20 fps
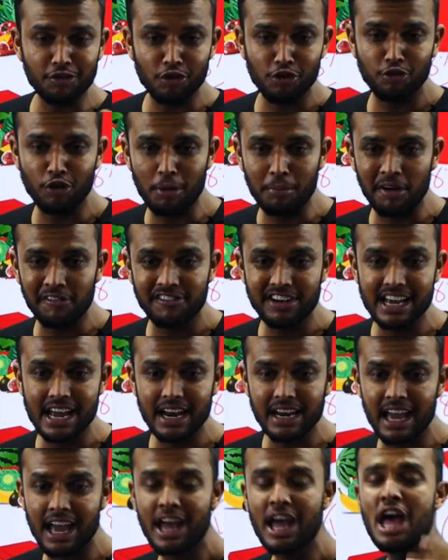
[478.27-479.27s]
full form of
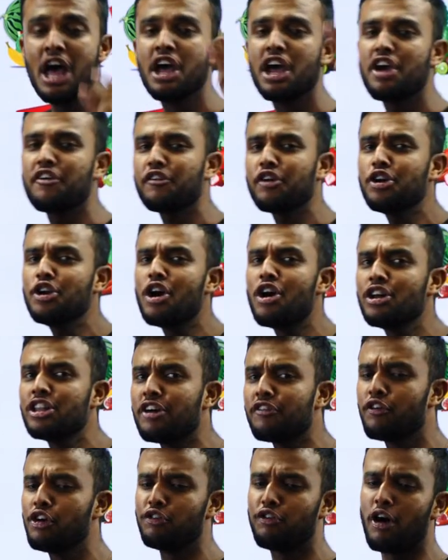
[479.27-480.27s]
DNA? If you know
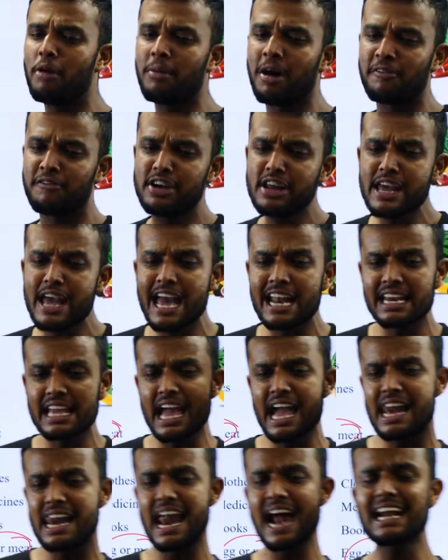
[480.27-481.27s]
the full form of
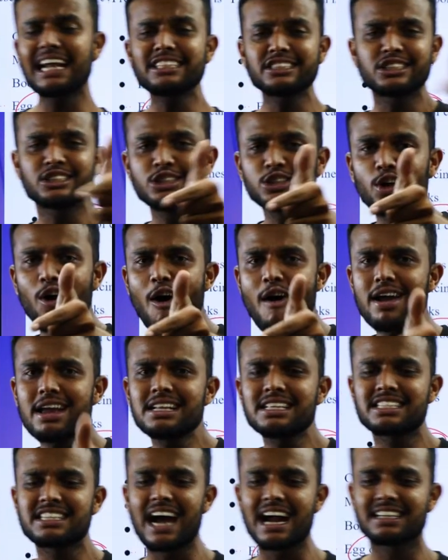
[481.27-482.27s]
DNA, let us know
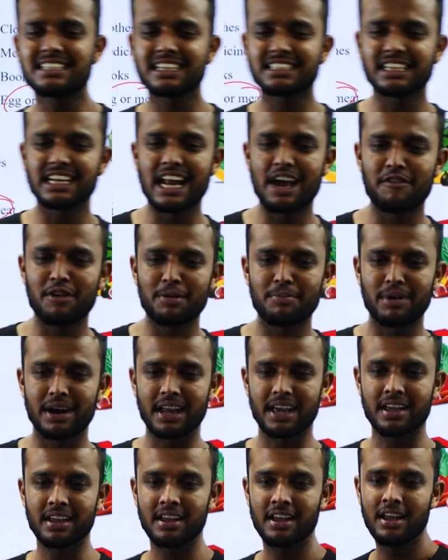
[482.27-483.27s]
in chat section,
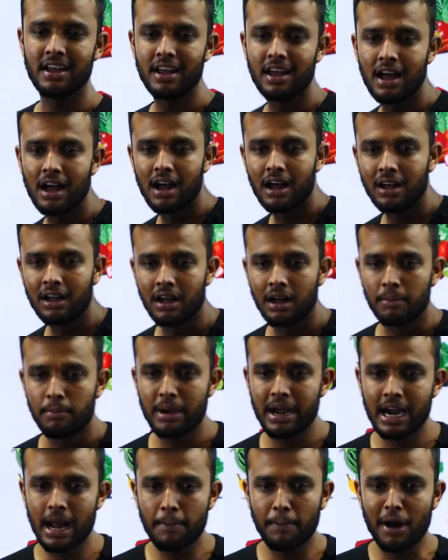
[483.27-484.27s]
everybody.
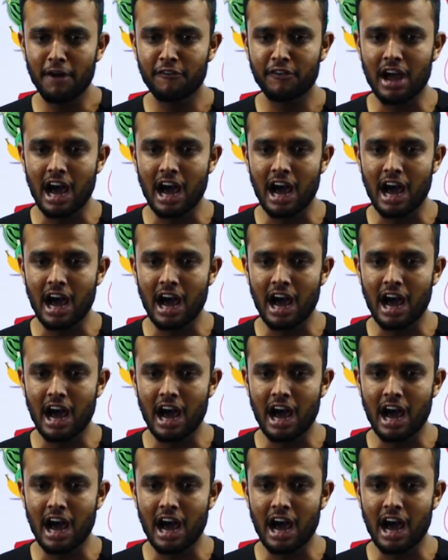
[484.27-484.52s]
Made up of